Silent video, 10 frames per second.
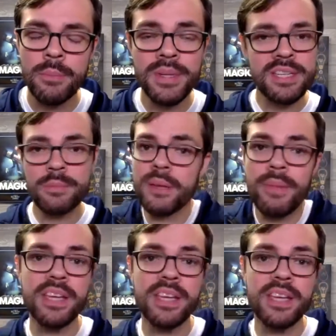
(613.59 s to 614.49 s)
but simply
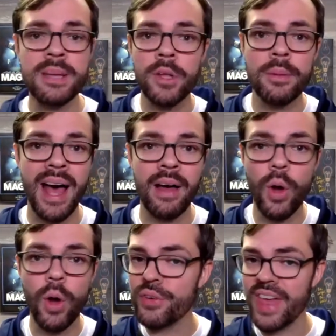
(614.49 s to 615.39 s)
make a similar amount
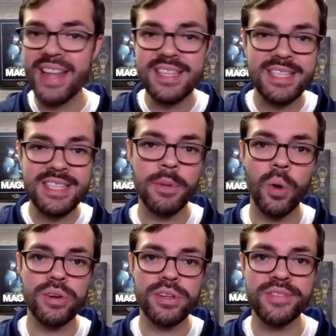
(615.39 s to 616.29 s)
over that same
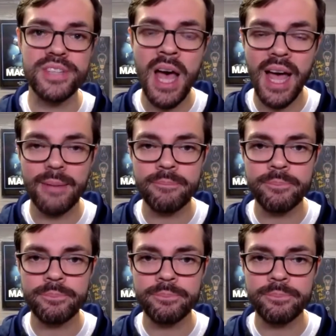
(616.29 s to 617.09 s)
course of time.